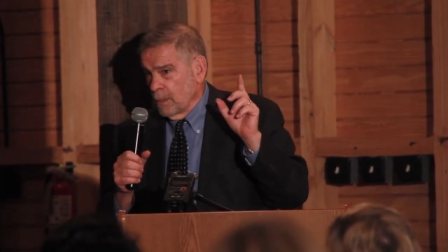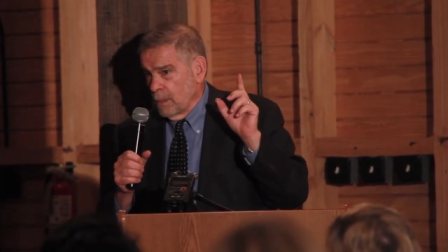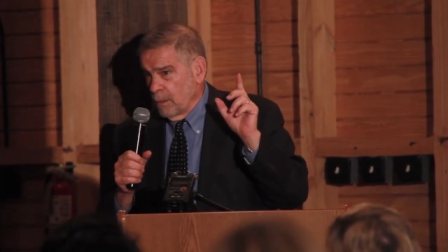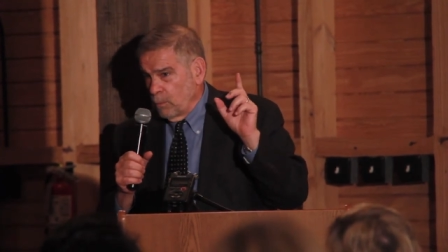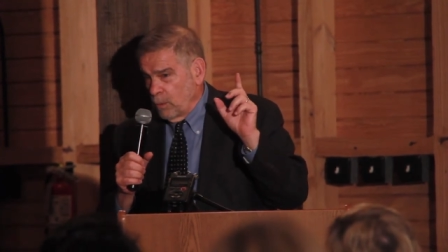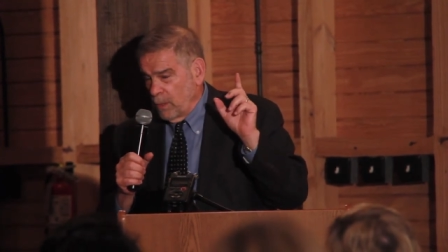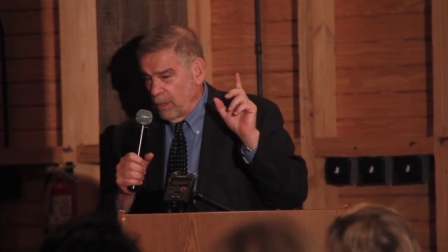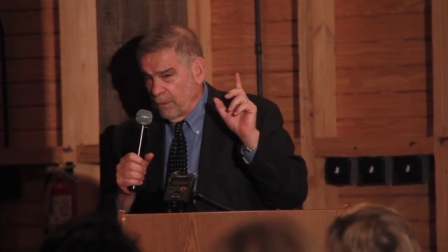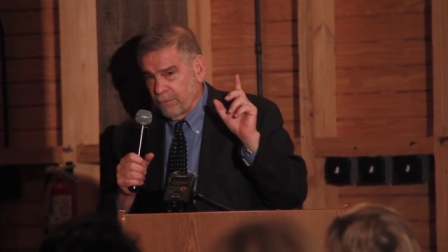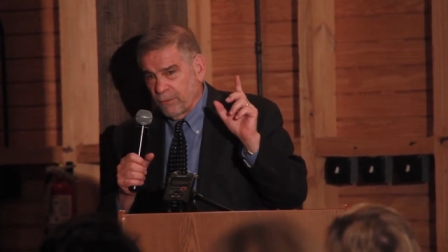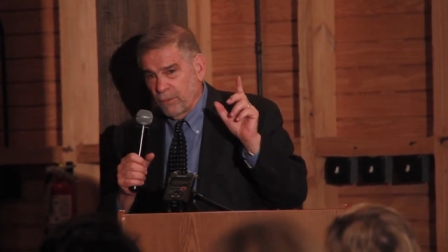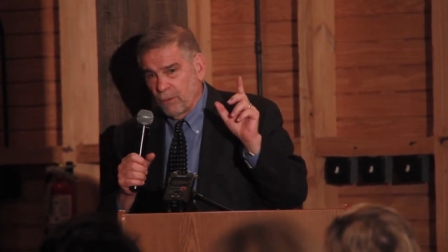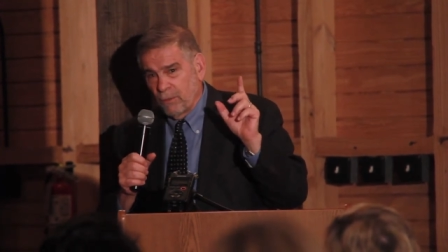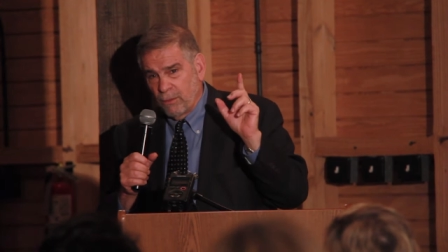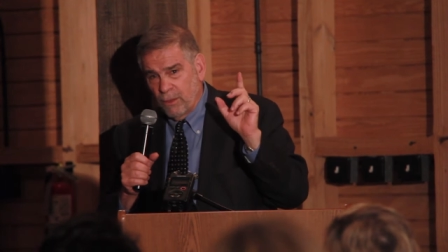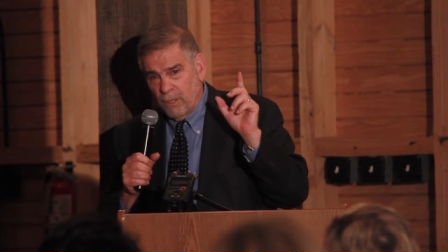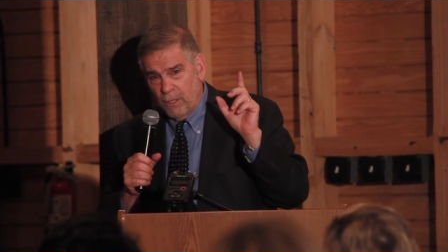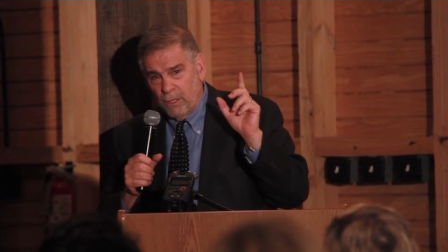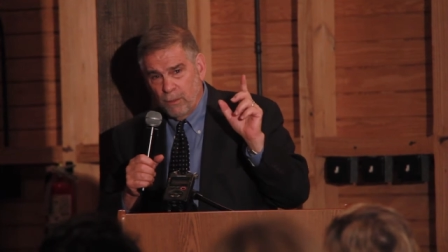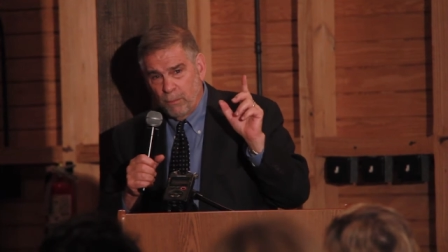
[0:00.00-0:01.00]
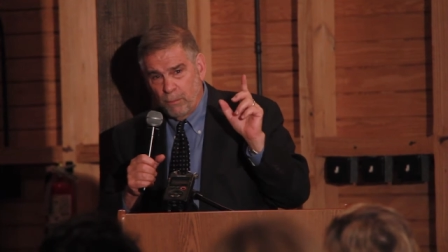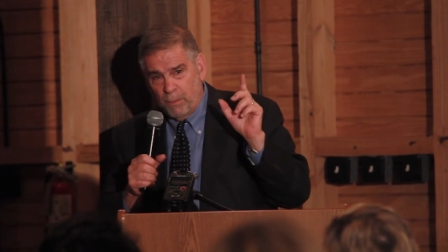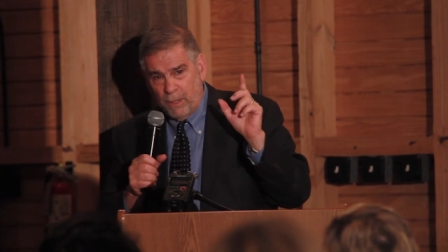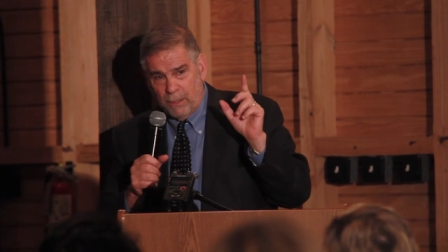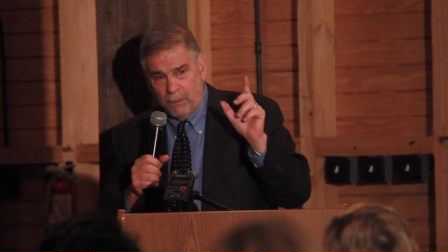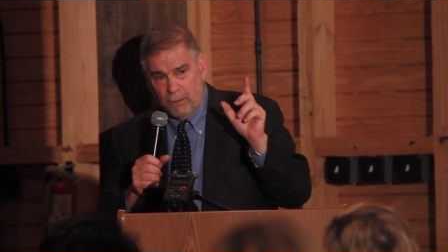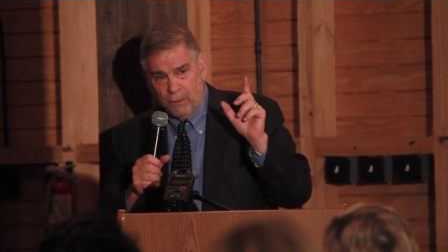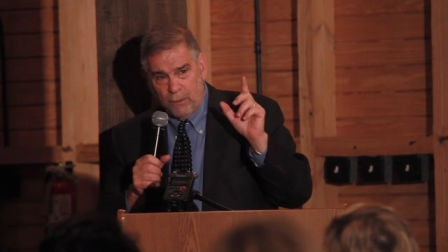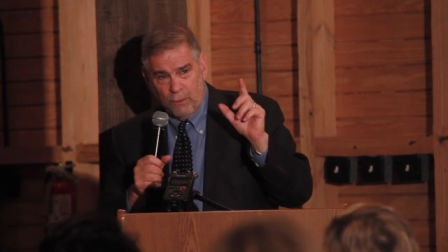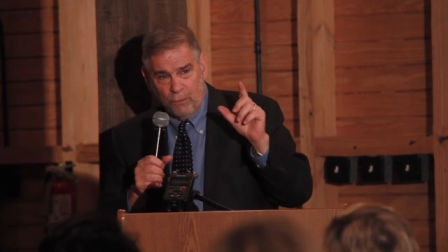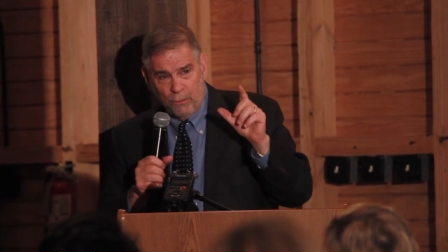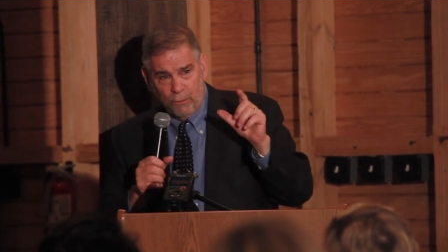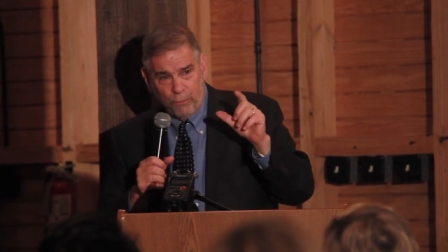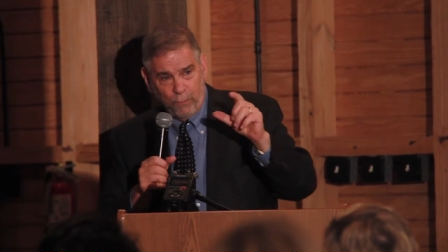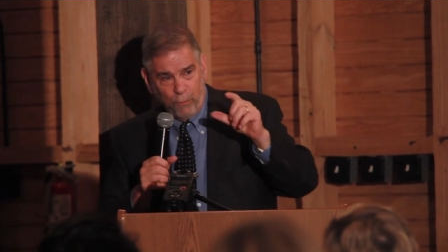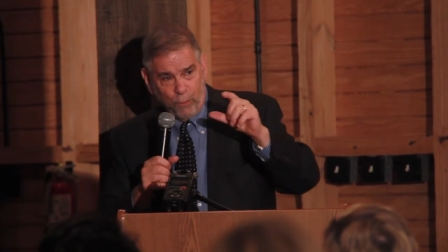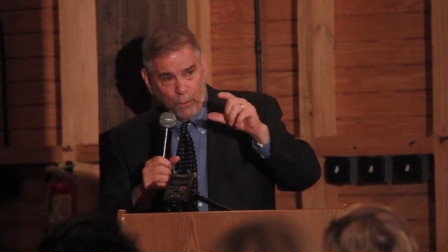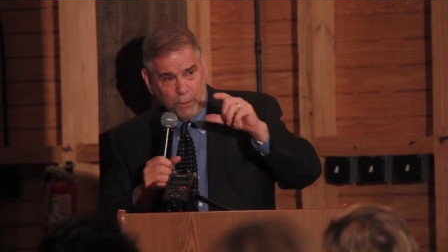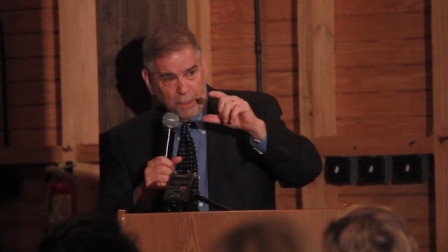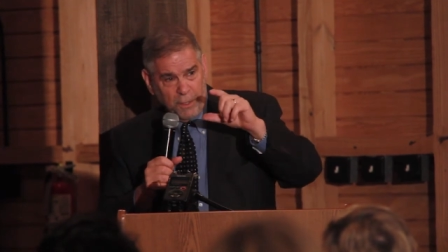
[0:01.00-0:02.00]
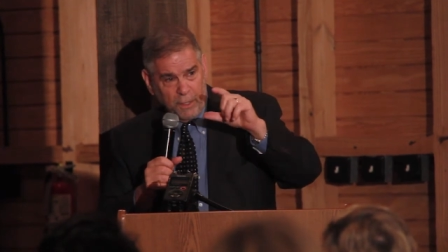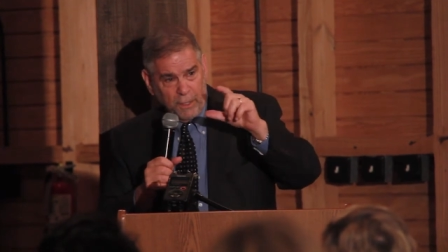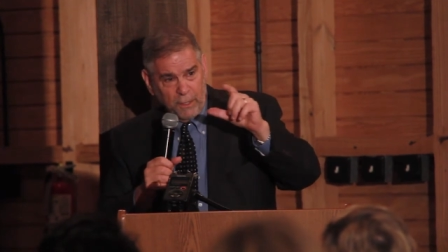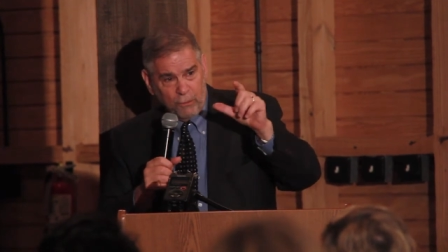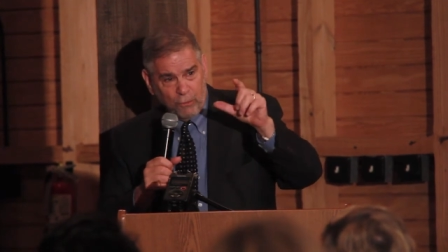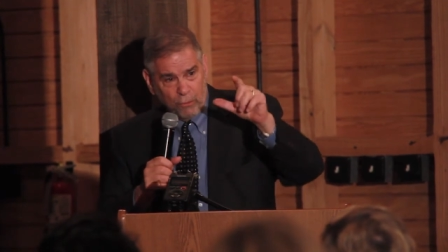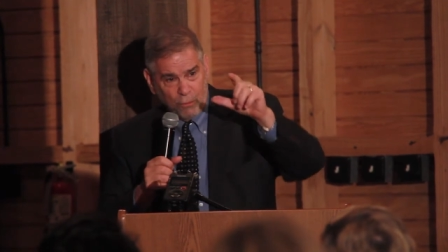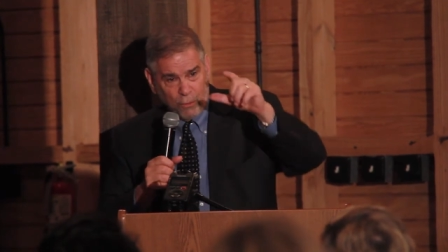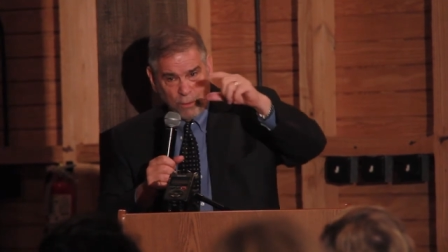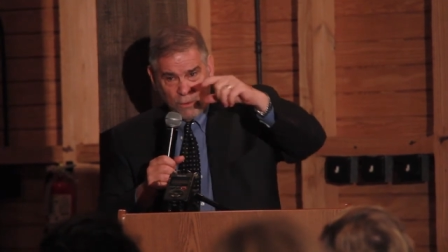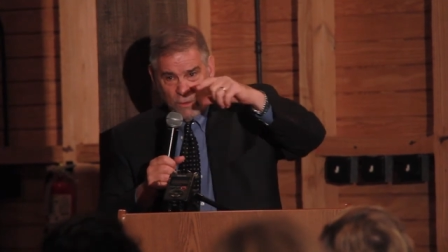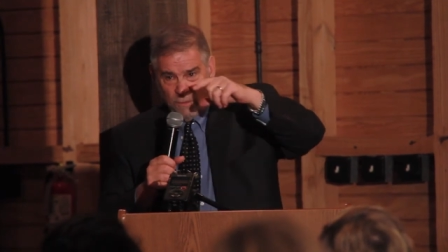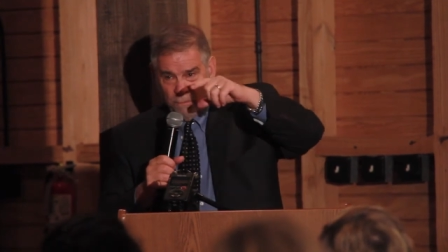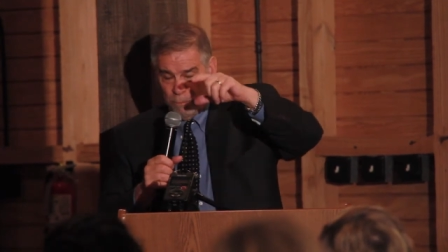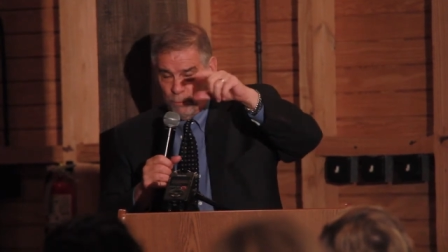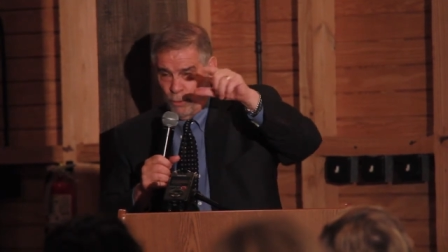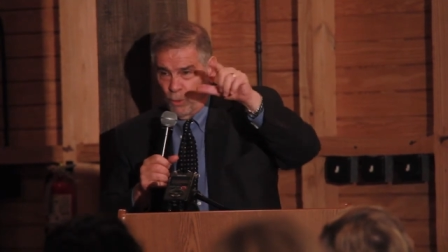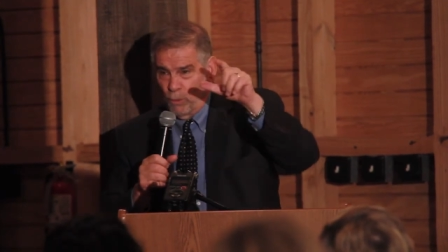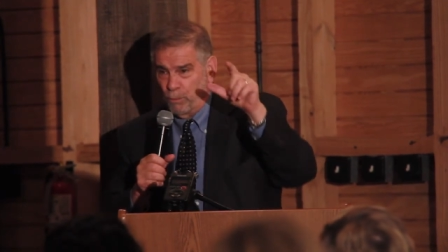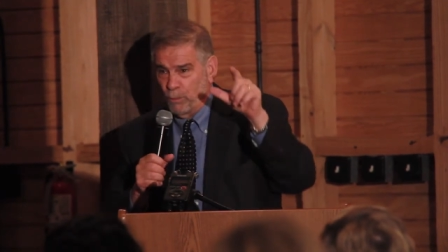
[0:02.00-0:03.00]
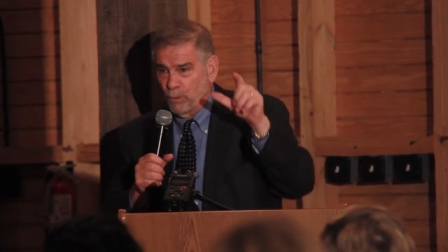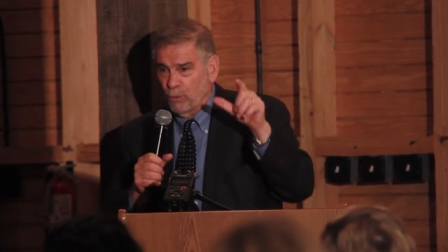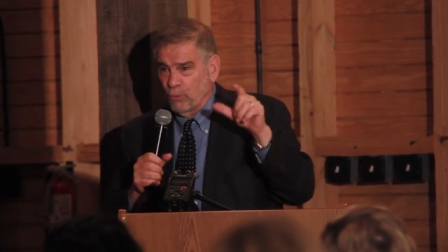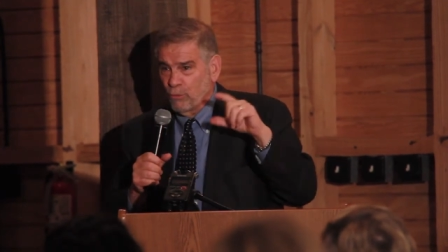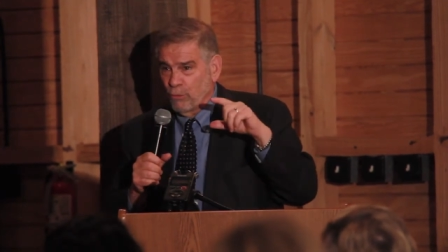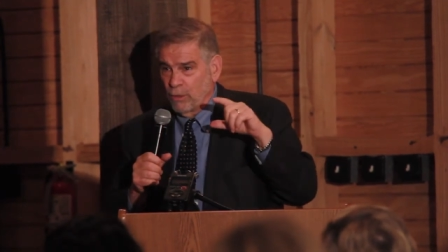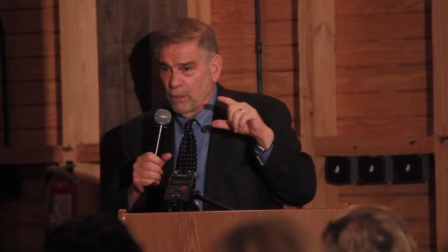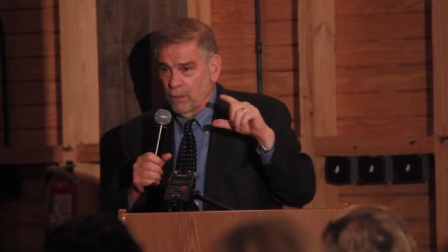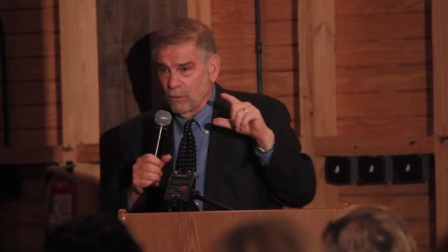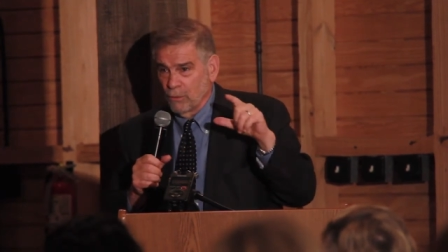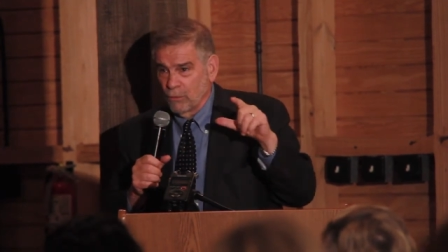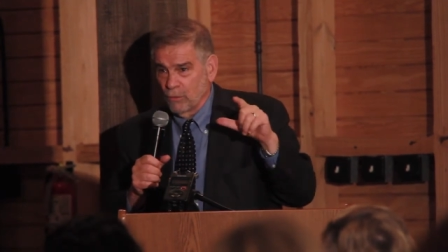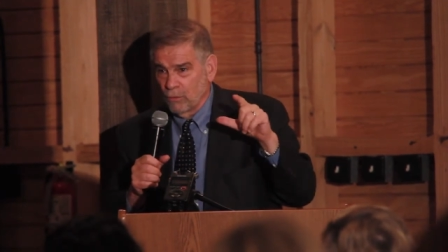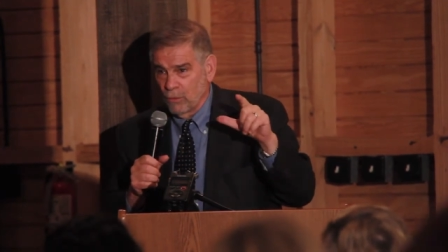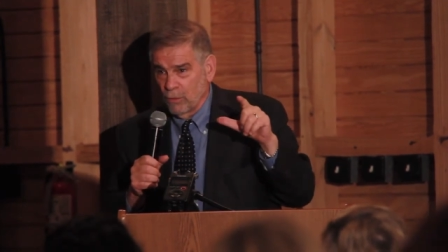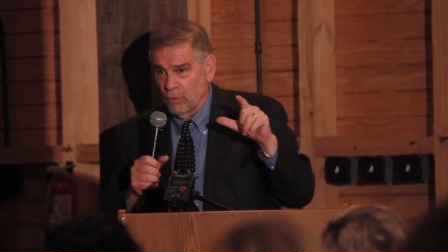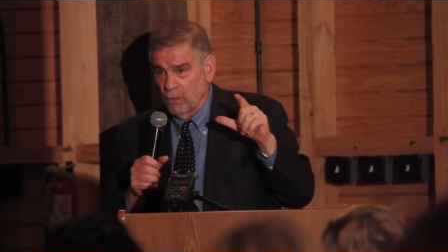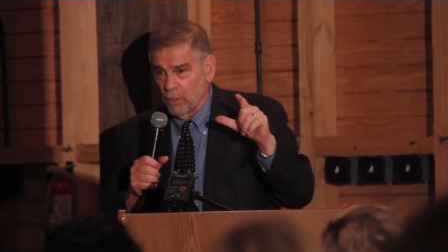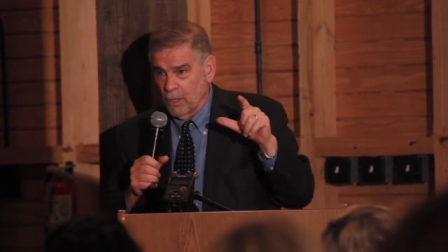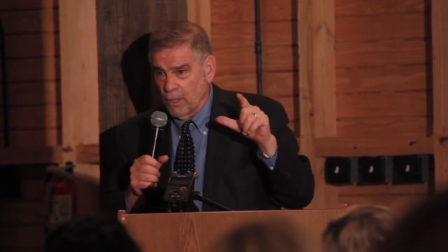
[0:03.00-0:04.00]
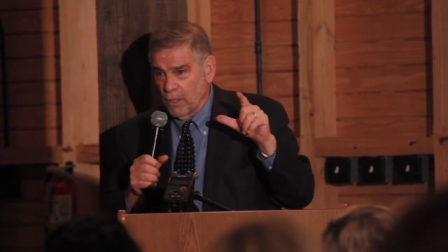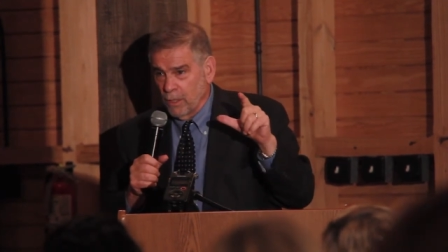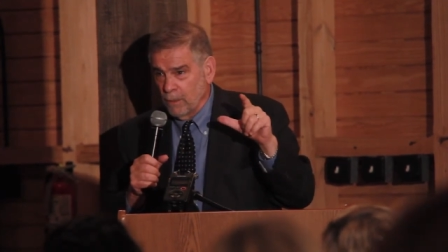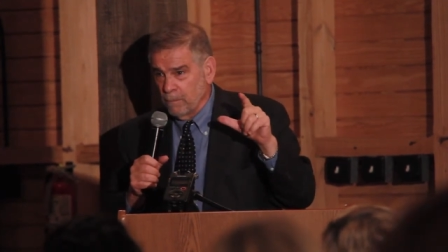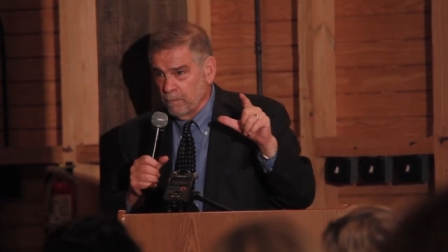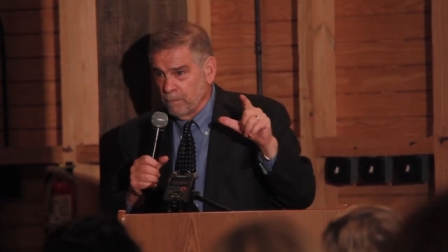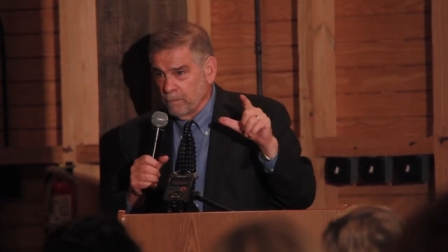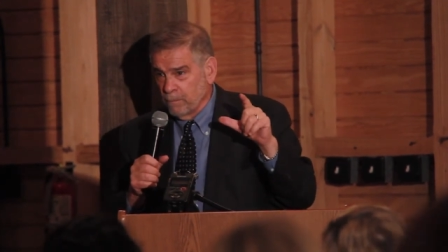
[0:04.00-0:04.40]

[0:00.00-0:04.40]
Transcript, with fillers: and we have to think about this for the nature of perpetrators today.